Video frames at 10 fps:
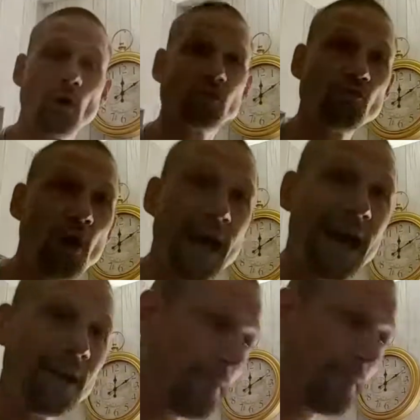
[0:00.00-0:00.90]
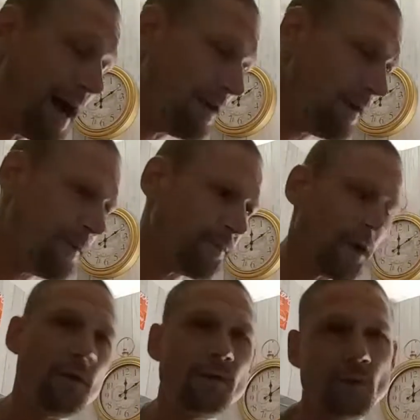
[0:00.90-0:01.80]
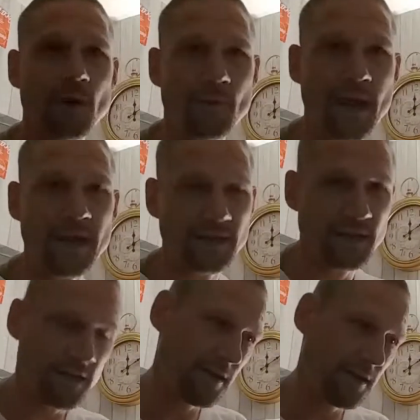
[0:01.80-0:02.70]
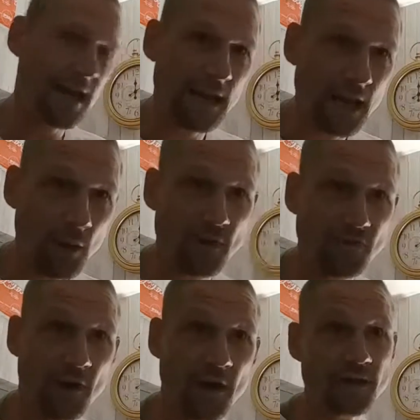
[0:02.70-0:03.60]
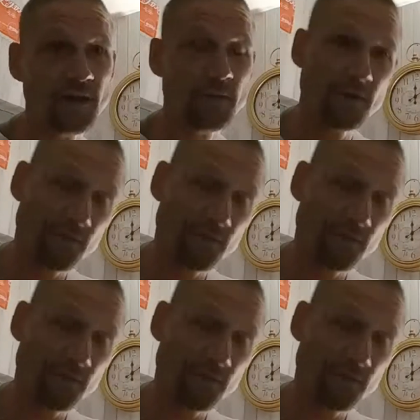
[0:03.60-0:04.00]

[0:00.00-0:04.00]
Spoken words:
right hand man, well, Enki and Enlil we find here, but we'll